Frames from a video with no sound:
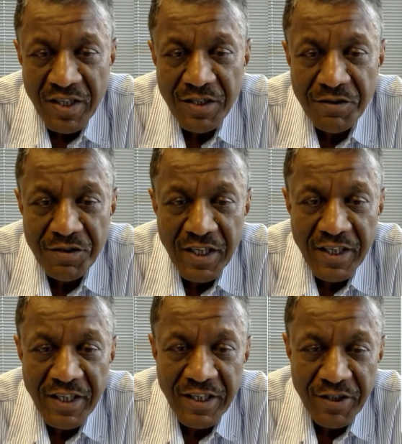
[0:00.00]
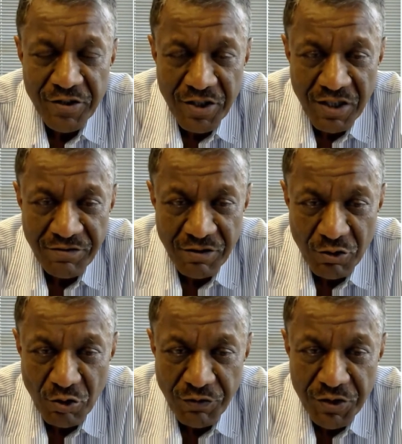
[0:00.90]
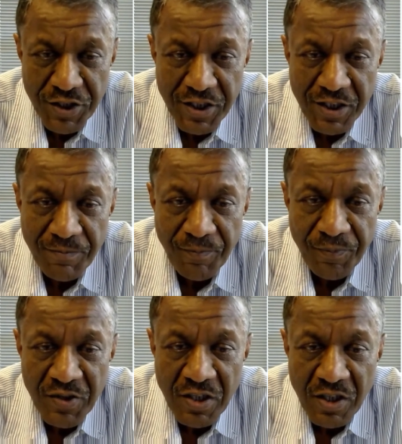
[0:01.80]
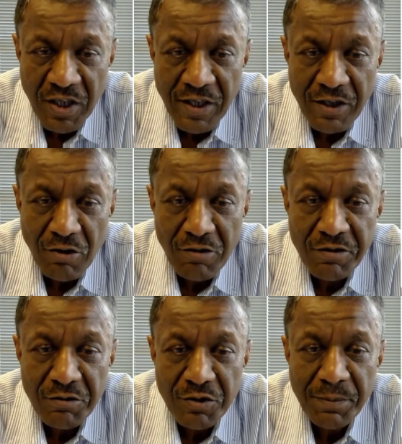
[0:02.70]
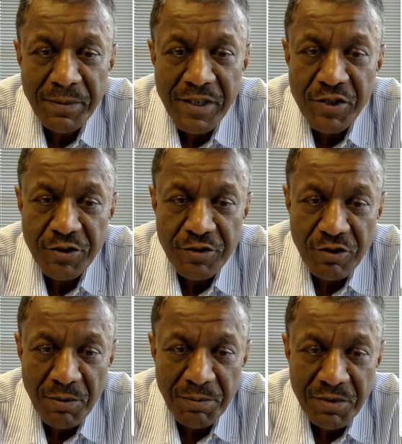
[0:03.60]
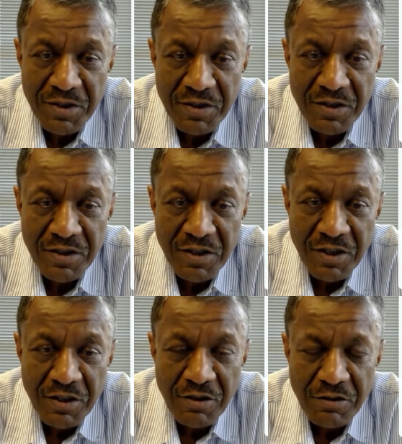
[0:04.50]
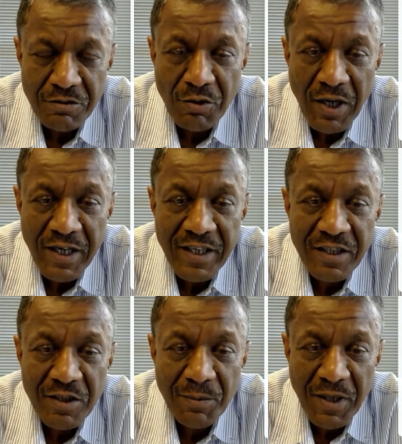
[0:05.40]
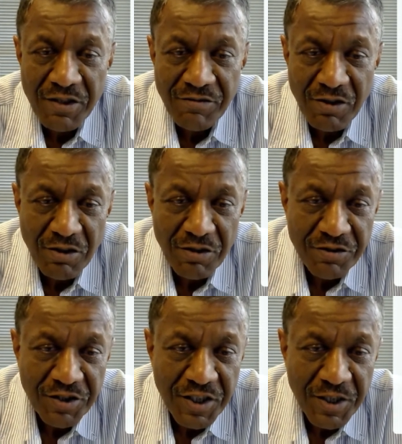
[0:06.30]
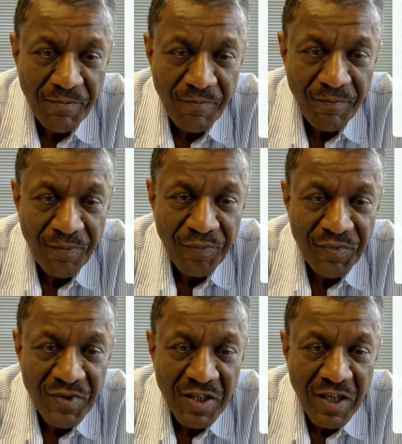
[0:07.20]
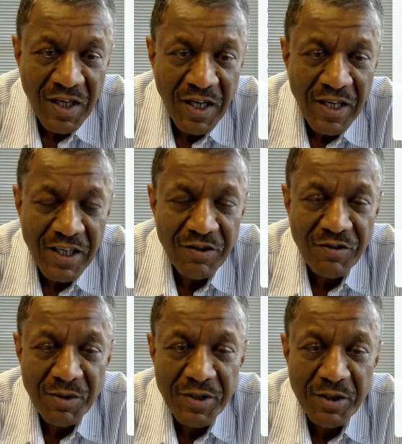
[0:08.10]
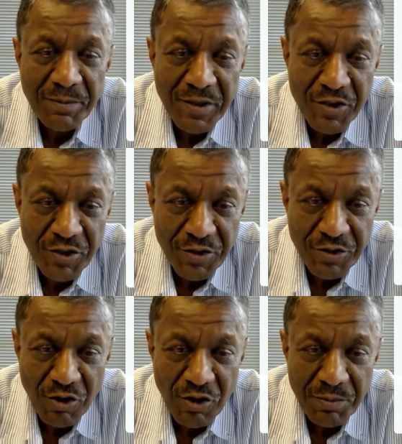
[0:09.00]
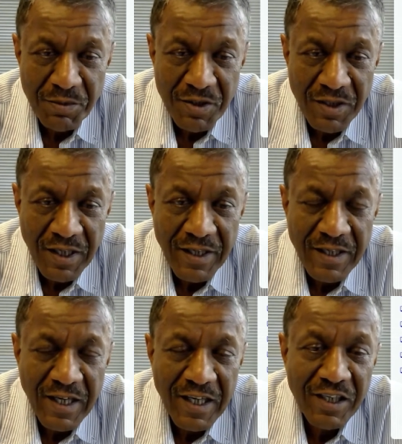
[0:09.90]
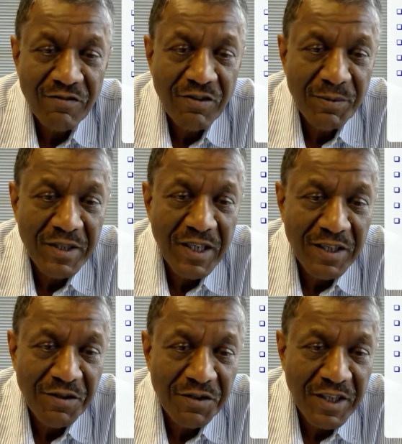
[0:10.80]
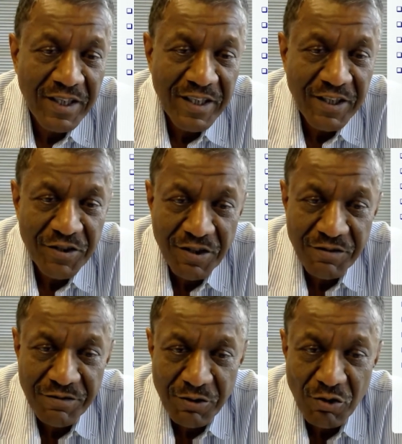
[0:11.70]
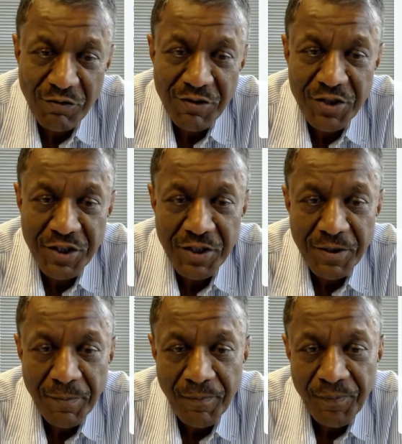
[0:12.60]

inside heat transfer coefficient and also the pressure drop. So higher the mass velocity, higher will be the pressure drop and higher will be the inside heat transfer coefficient.